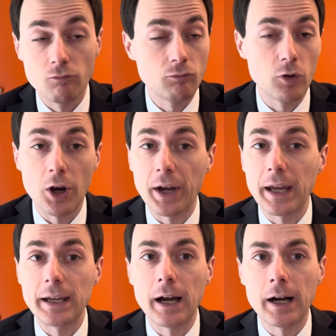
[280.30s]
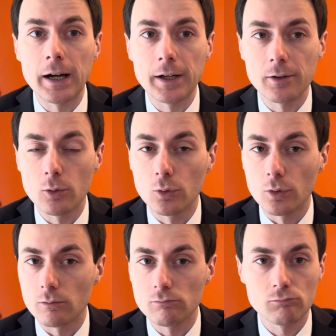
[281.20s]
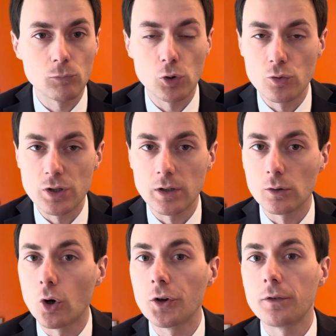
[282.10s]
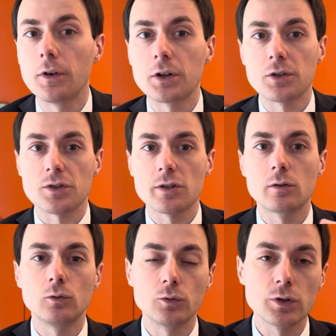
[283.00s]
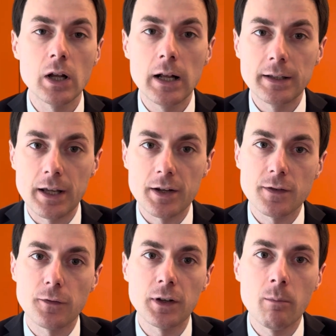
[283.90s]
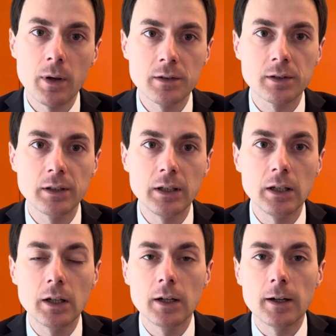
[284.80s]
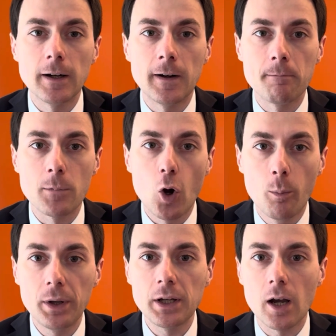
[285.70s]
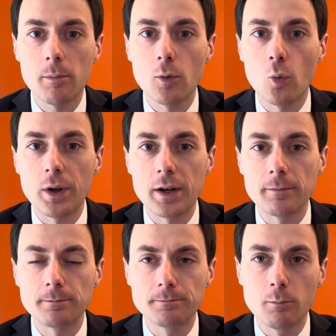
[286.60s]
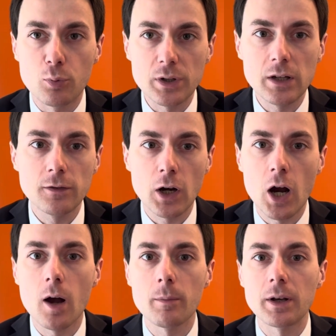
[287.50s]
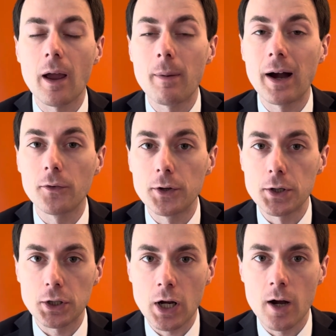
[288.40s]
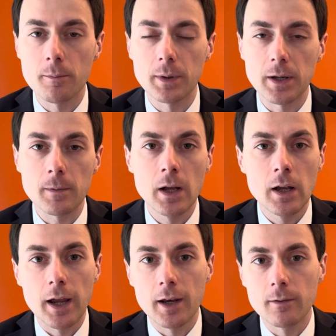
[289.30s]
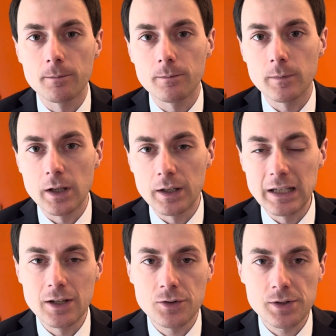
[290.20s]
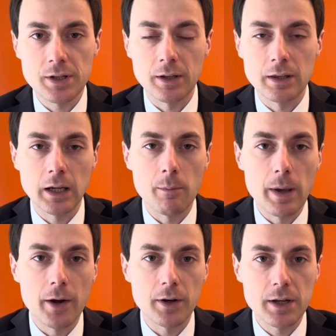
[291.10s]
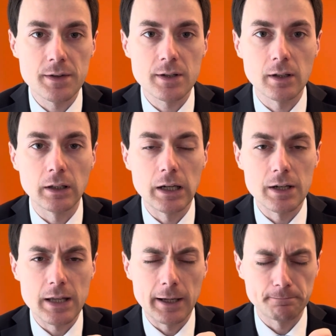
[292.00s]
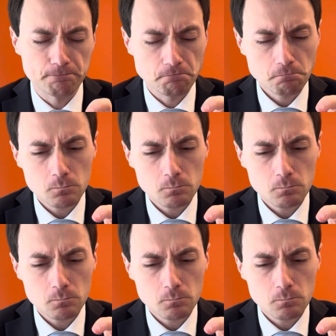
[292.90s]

via AI or using other various tools, that is fundamentally opening up with a brief comment about their company. And the interesting thing about Instantly is that